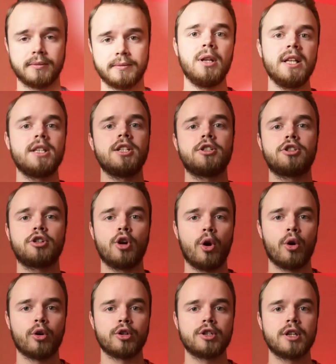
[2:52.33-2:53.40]
Pleated
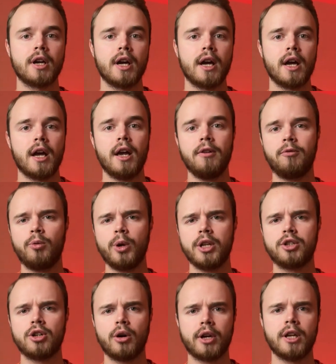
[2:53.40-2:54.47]
skirts. If we
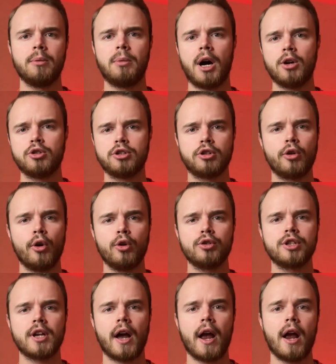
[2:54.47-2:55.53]
are talking about skirts,